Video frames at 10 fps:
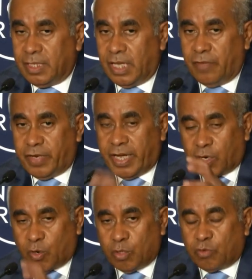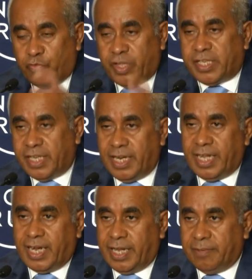If they are caught to fishing
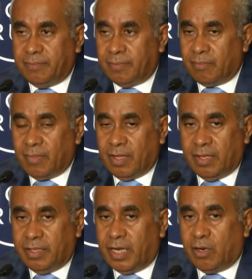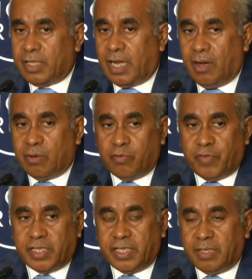illegally, they are not allowed to
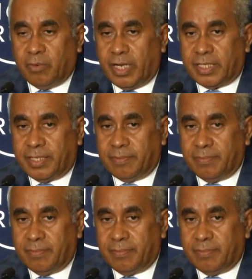fish in Timor-Leste.